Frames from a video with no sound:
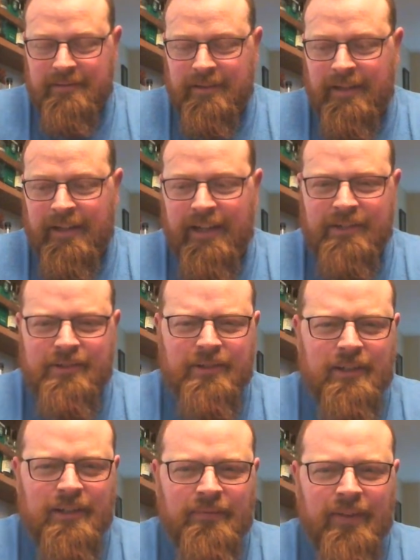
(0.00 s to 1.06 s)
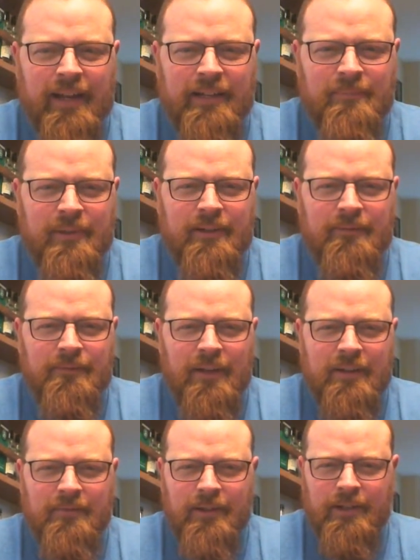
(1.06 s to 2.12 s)
And actually, if I had to pick a
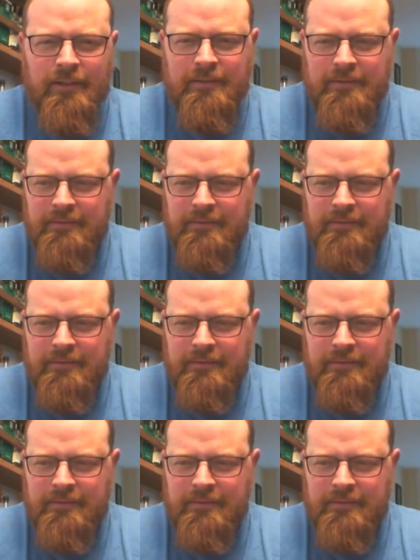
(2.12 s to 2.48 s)
favorite,